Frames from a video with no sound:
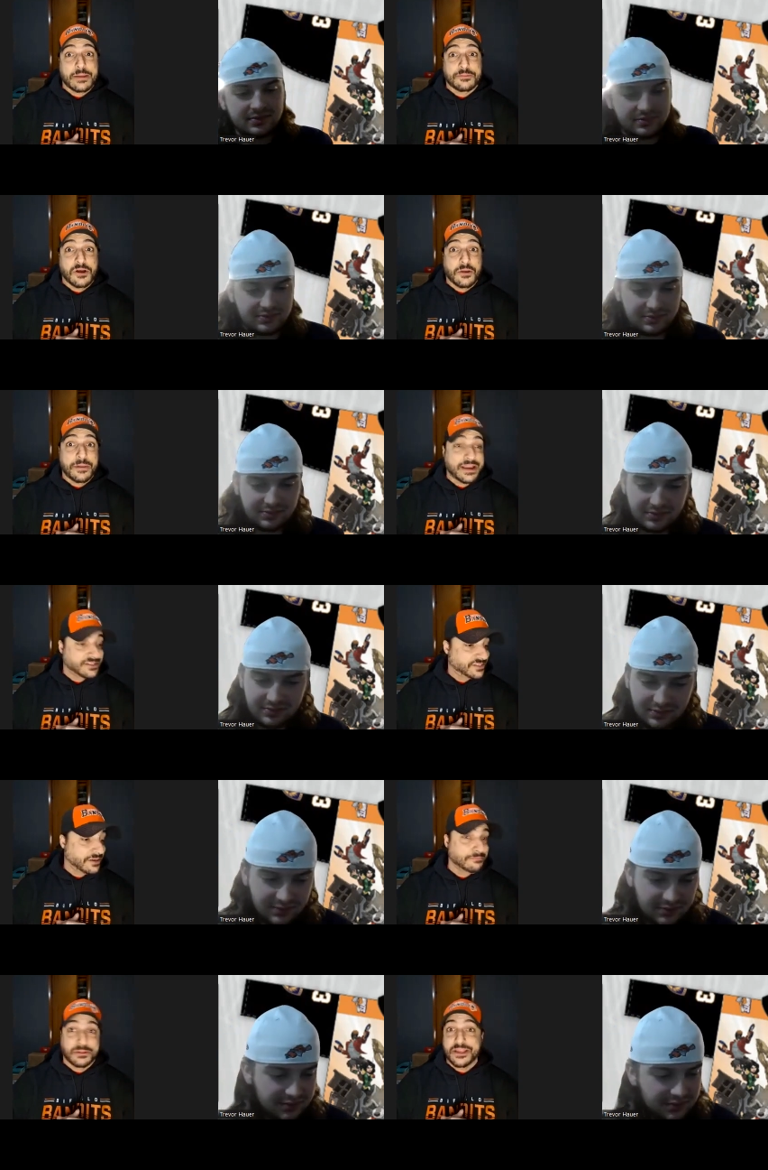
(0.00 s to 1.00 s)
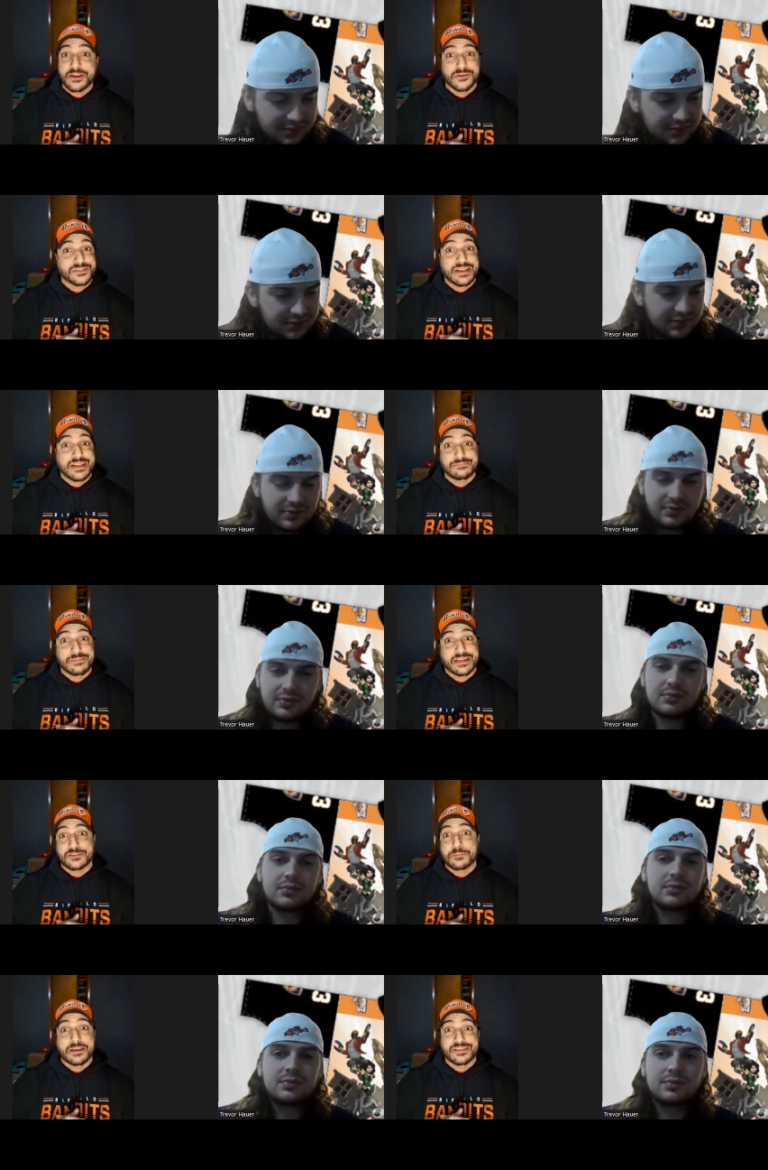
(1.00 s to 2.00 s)
Speaker 1: up call by some players that
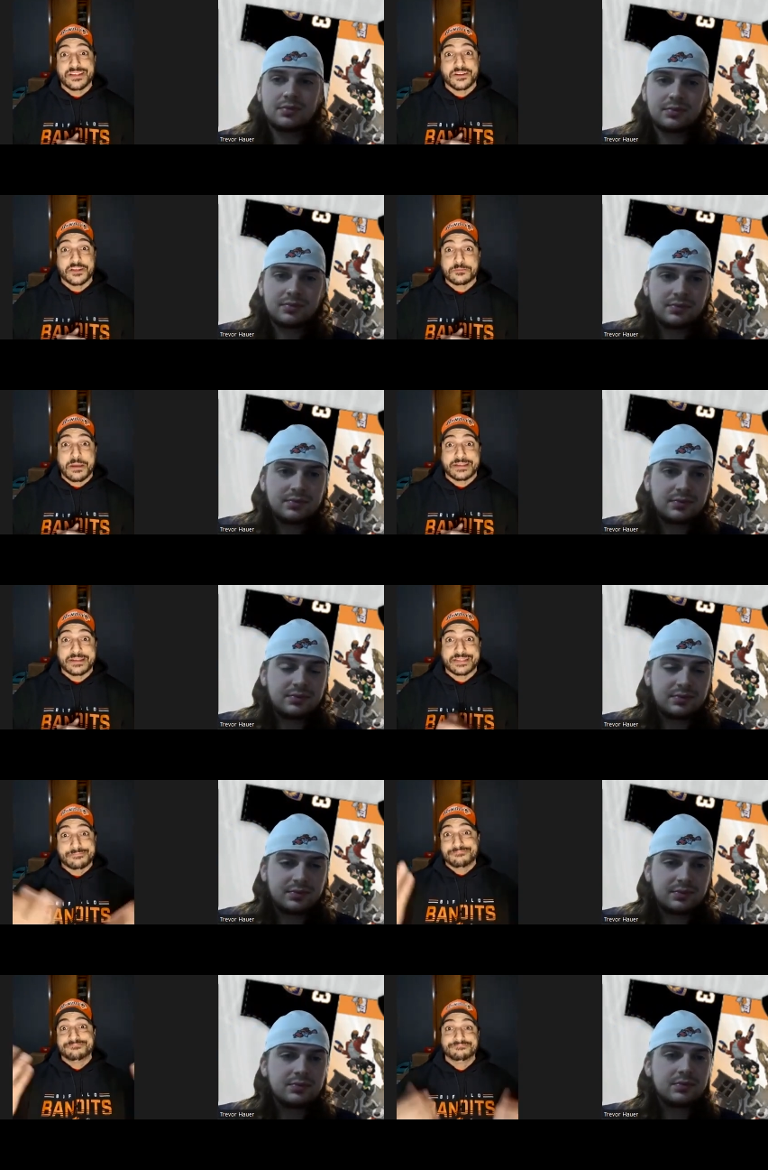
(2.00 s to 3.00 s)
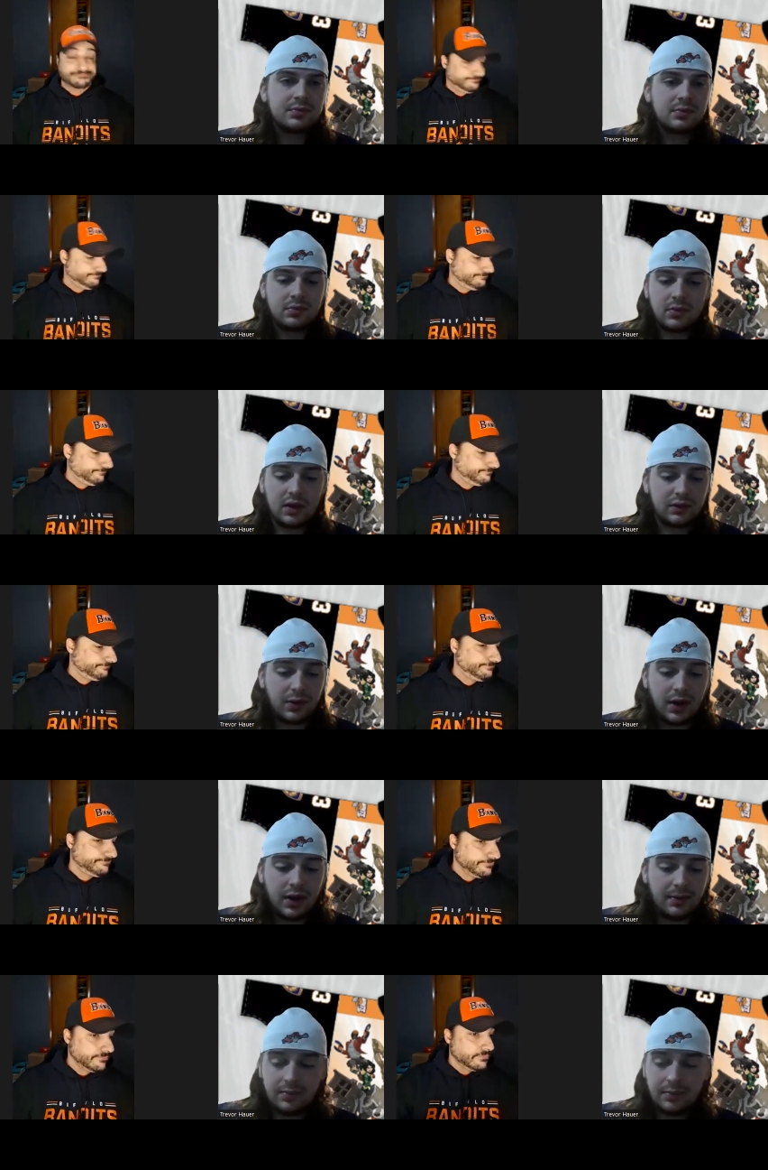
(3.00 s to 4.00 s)
expect the unexpected. That's
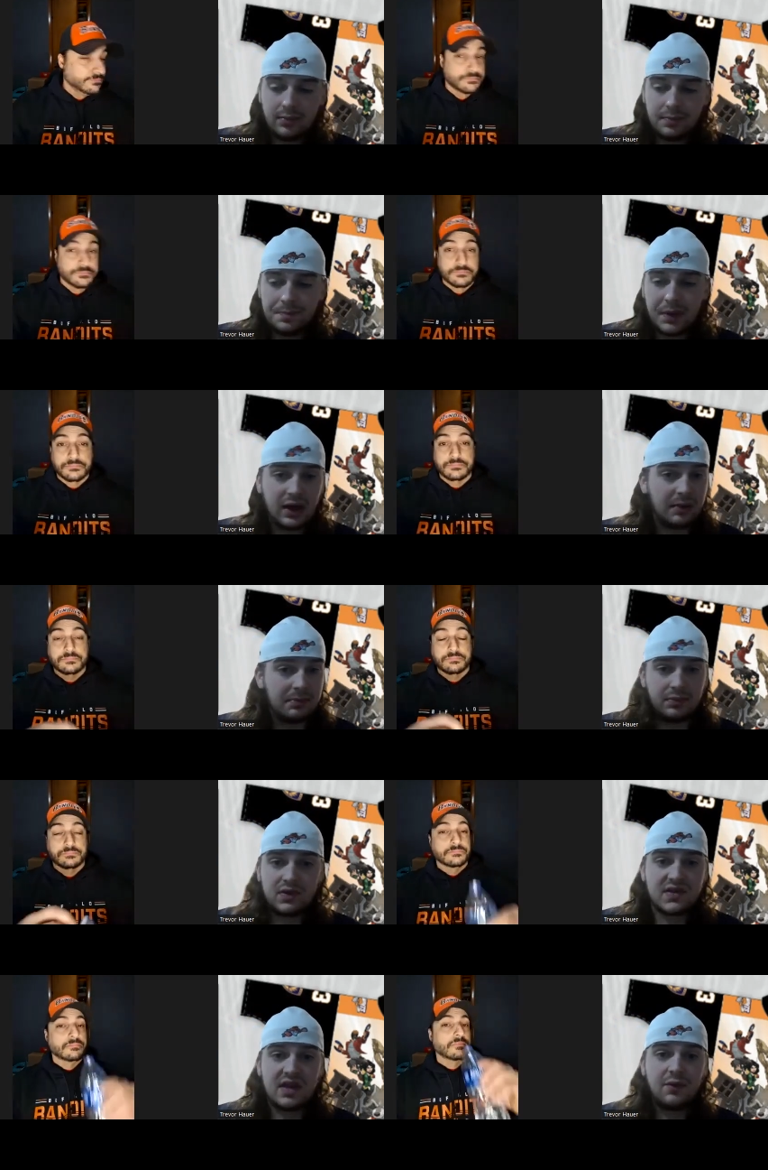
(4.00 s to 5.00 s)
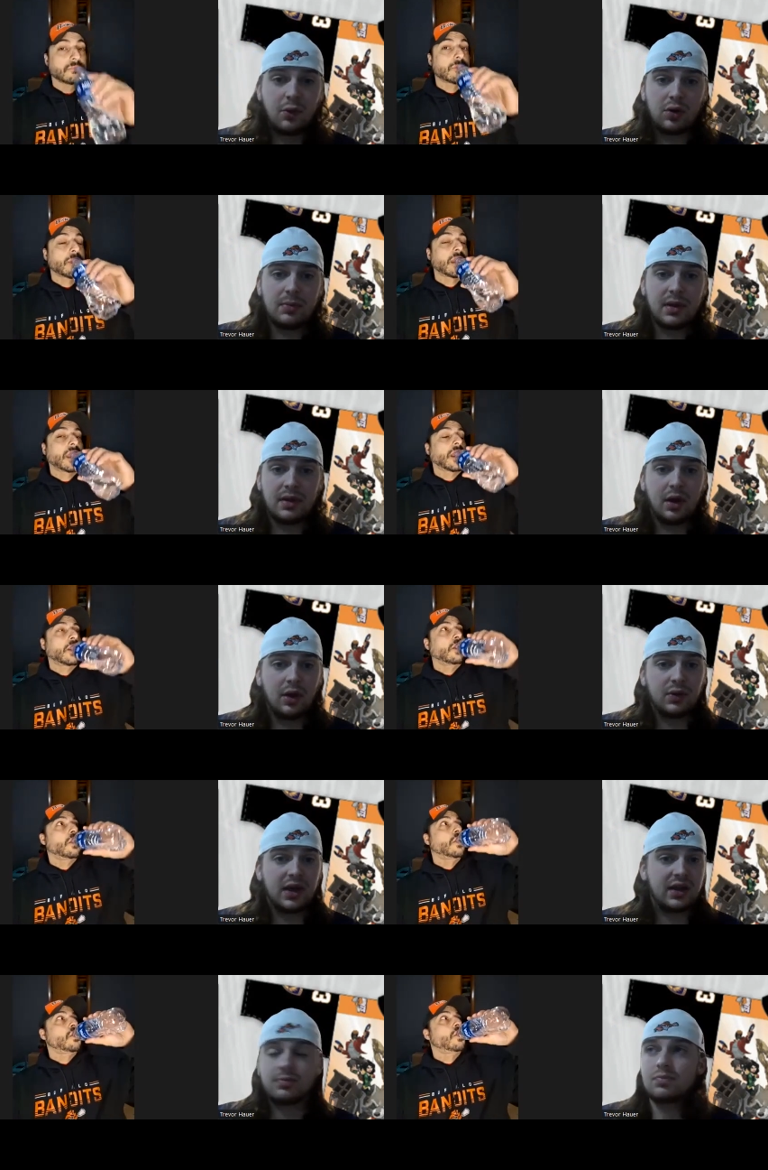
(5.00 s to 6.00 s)
right. But um,
Speaker 2: Steve Orleman, though,
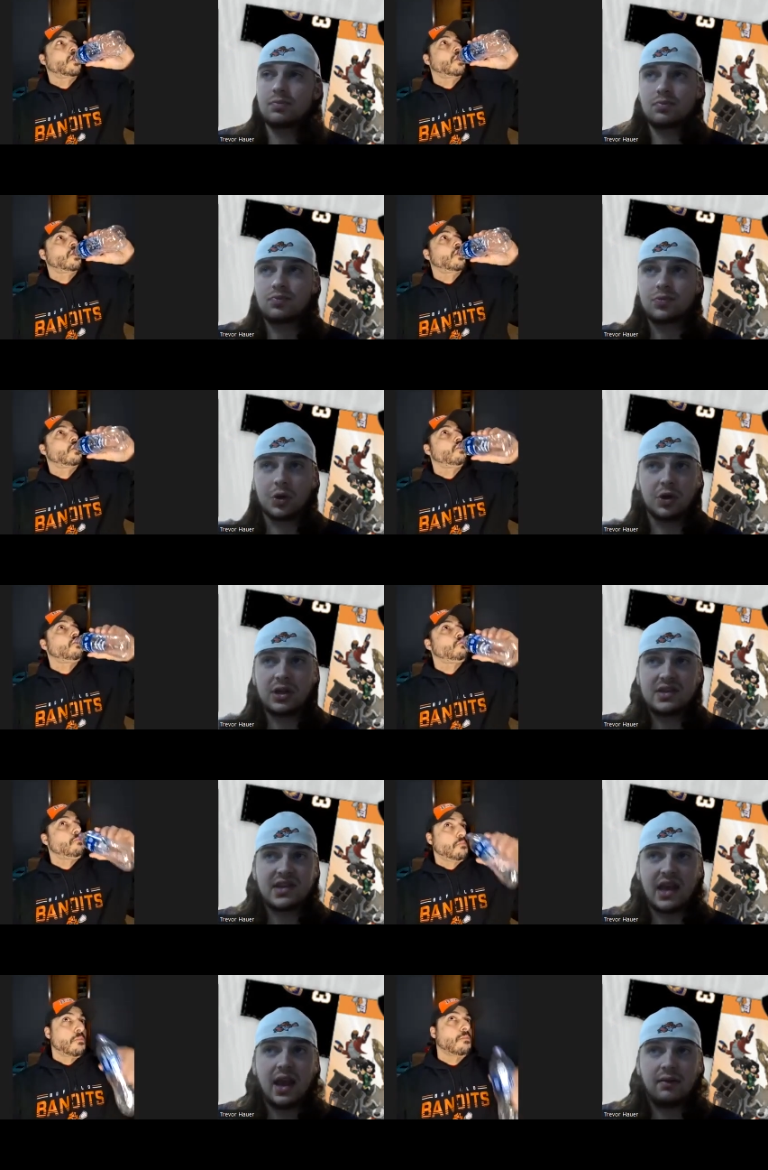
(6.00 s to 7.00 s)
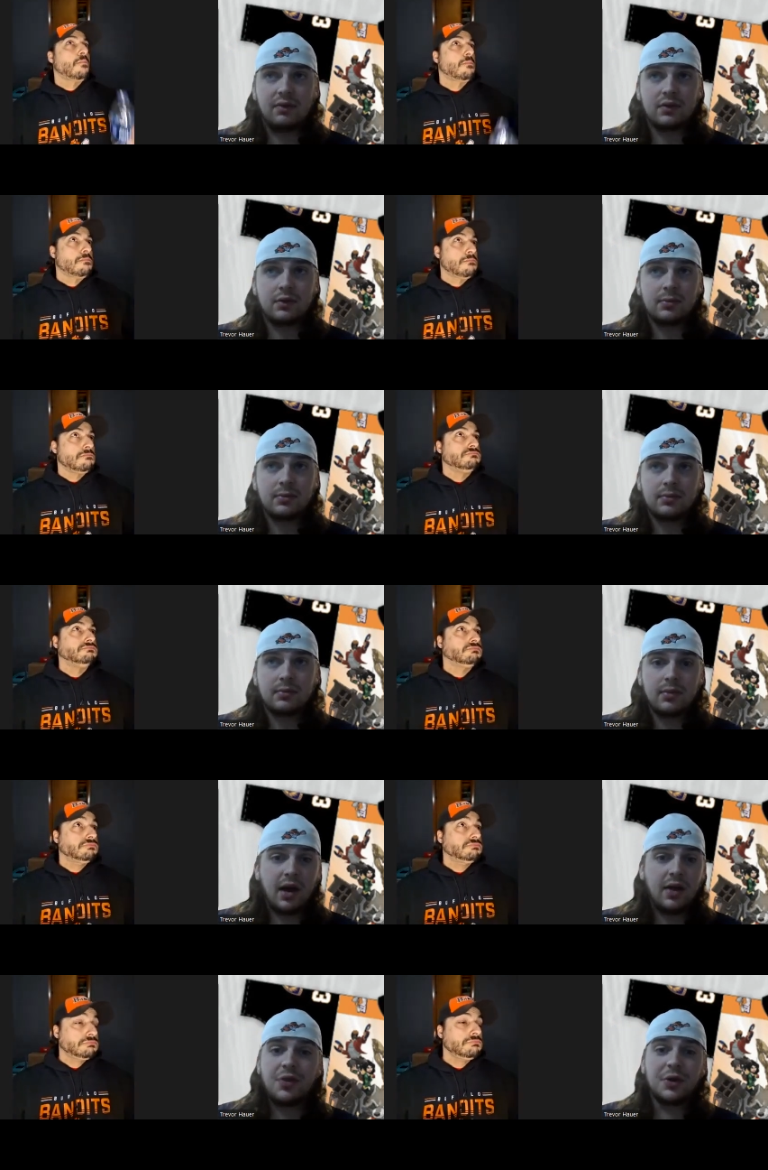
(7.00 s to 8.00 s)
like 30 saves
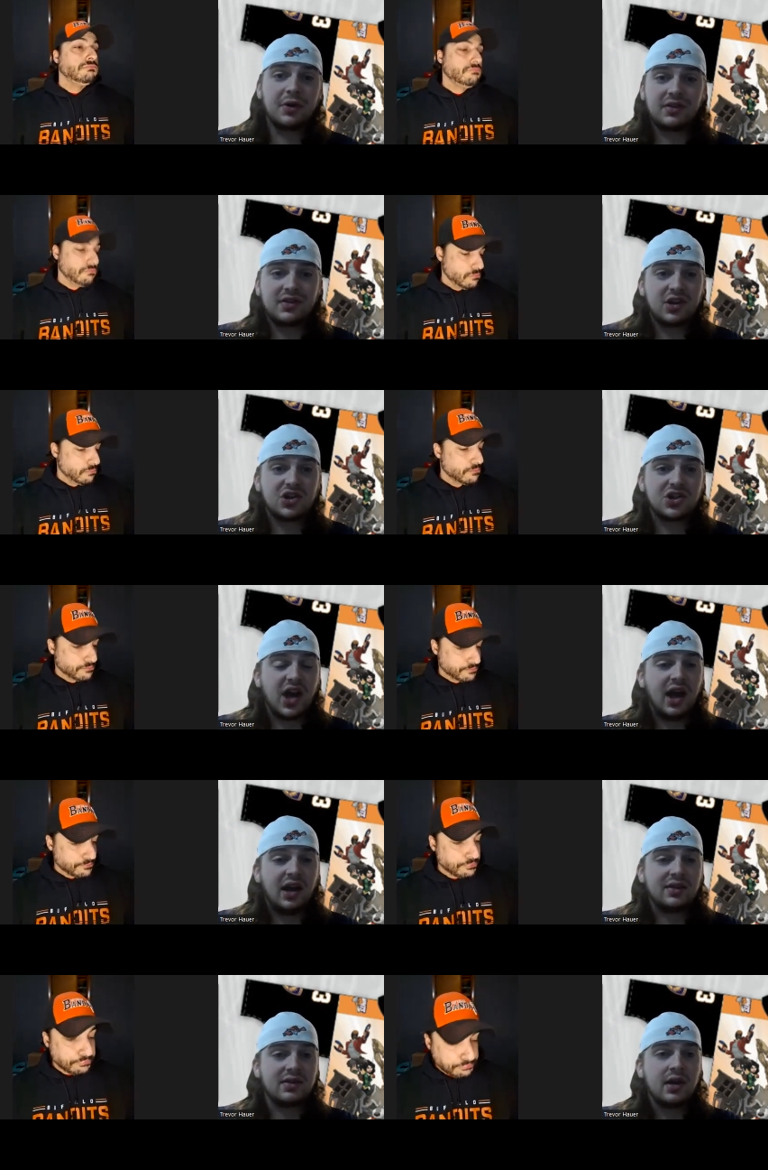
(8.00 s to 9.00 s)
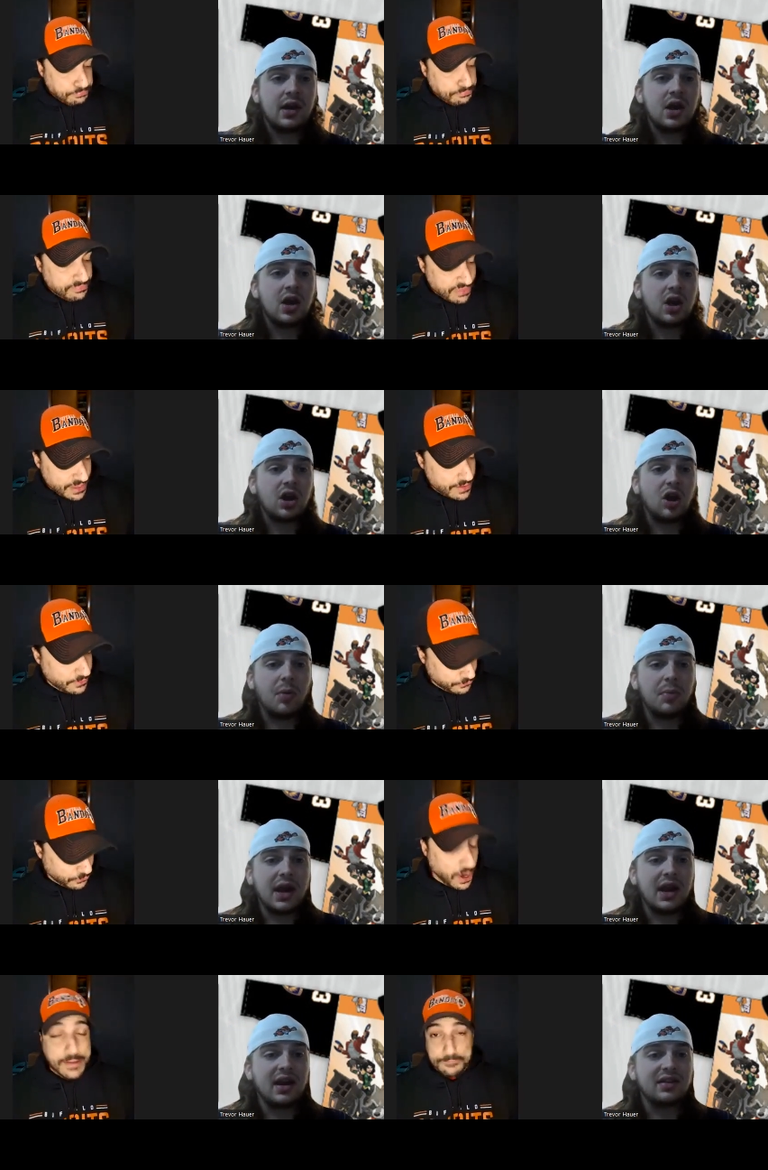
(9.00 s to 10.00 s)
on 36 hmm. shots, mm. coming
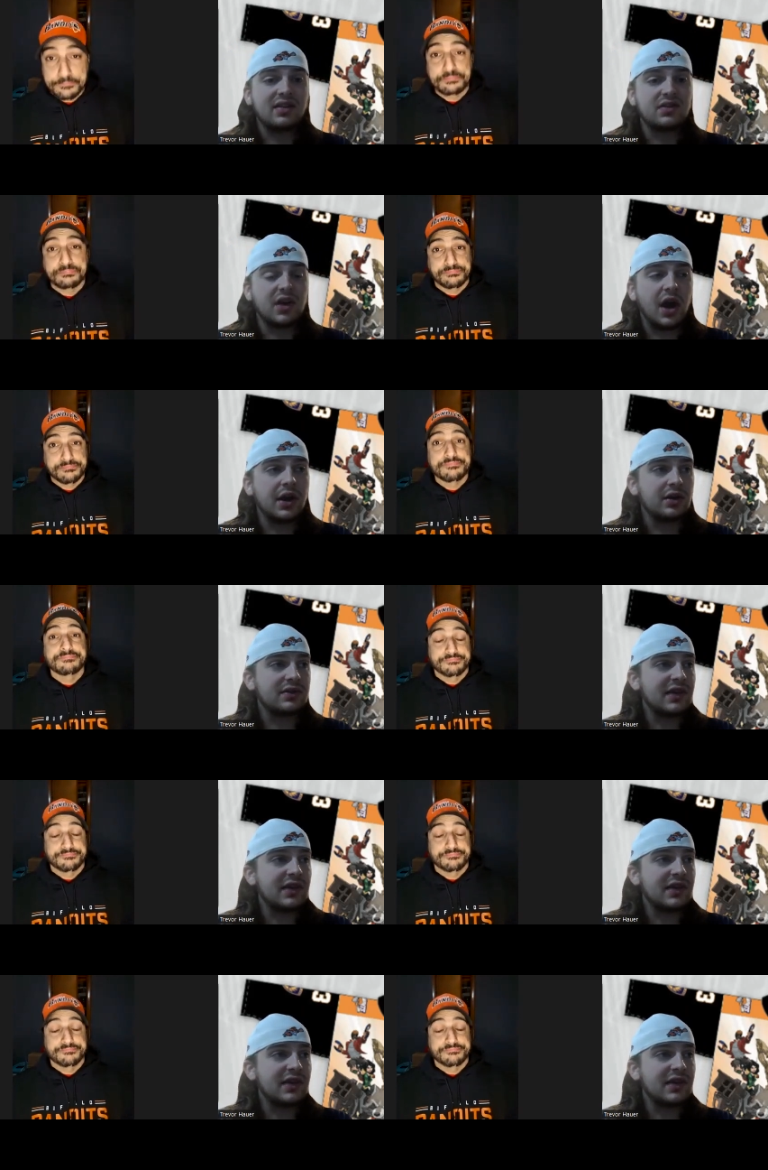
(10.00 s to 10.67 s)
in right. at a dire